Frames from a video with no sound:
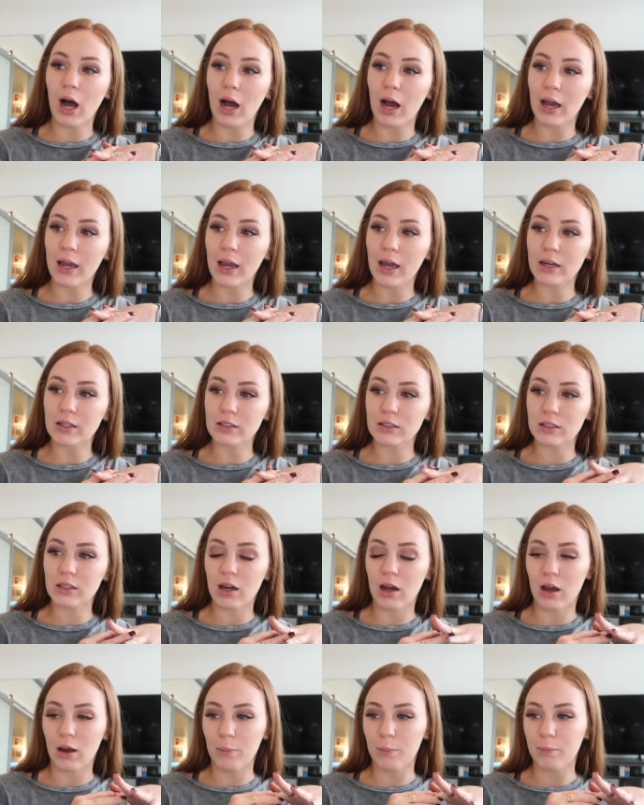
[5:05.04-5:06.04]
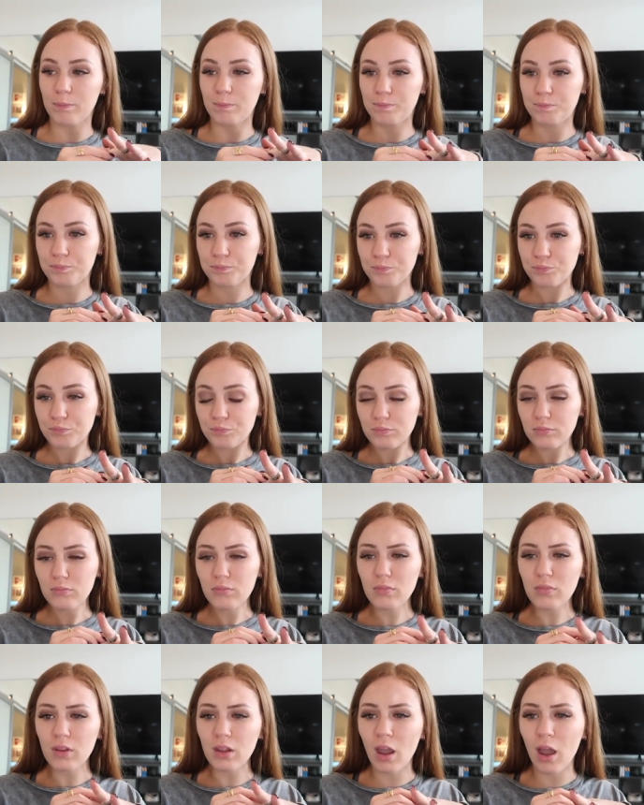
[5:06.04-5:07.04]
I ended up,
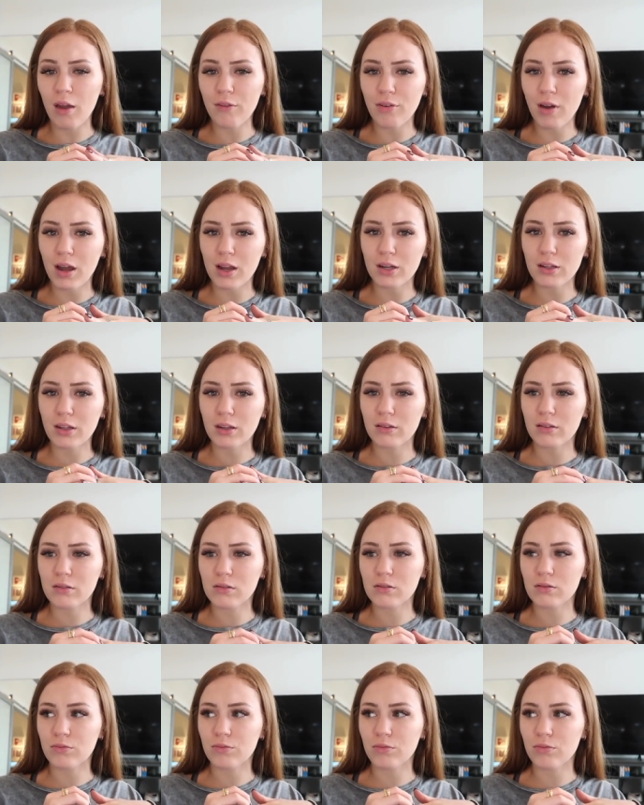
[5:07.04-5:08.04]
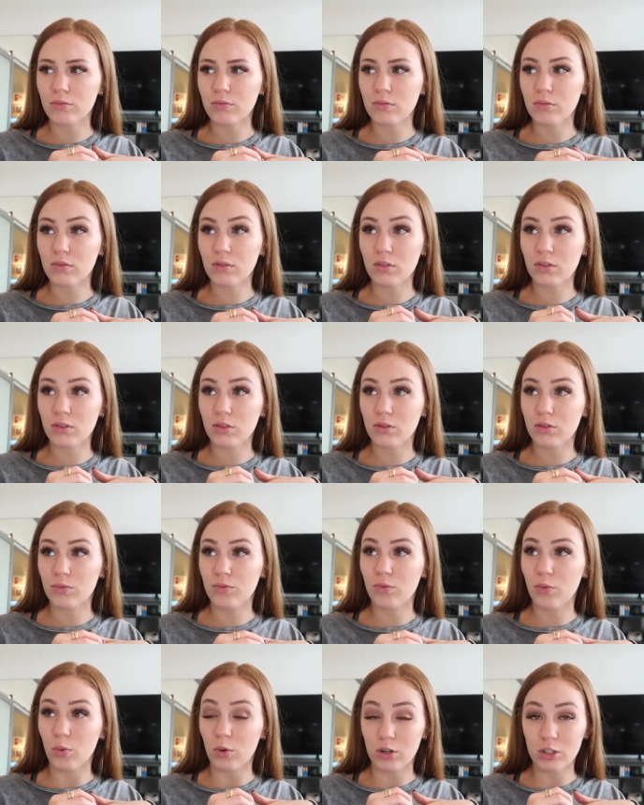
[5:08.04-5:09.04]
I've had
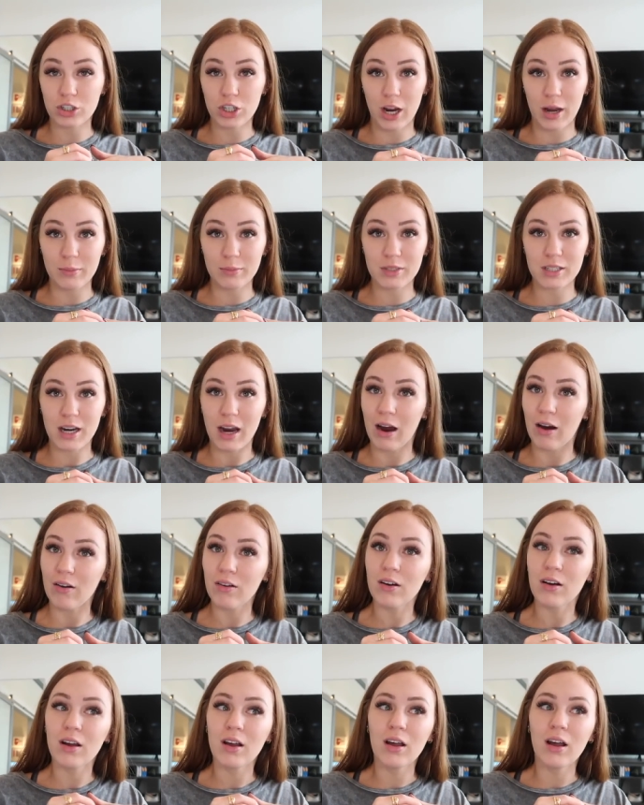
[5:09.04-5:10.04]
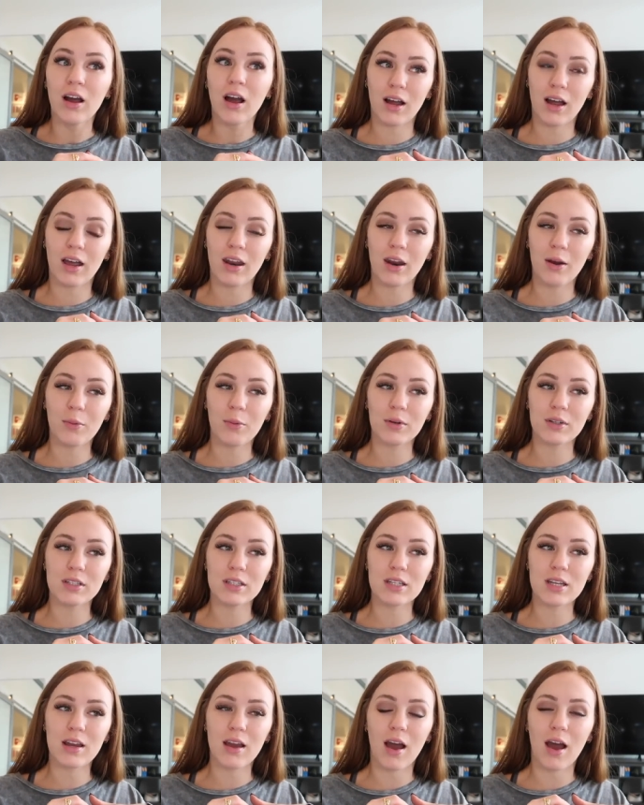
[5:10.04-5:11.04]
4 jobs now, and I wouldn't
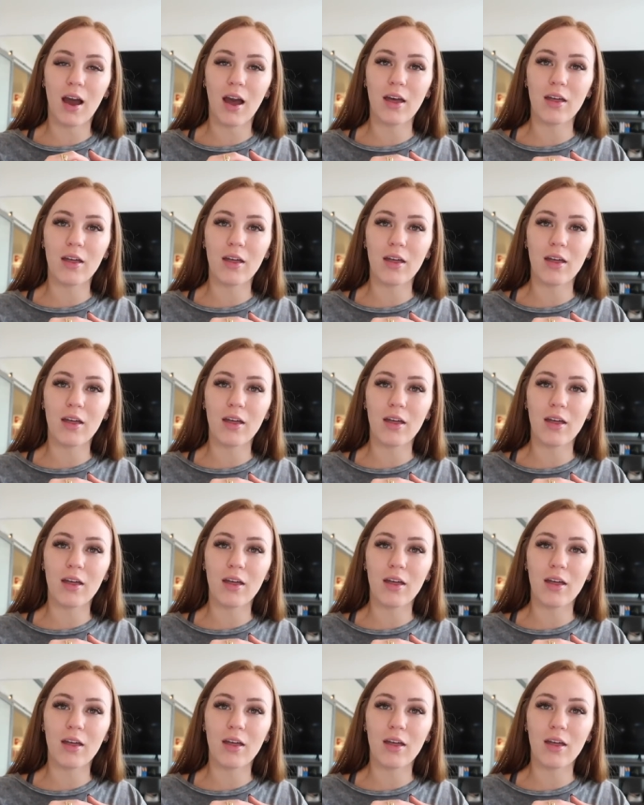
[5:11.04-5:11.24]
say,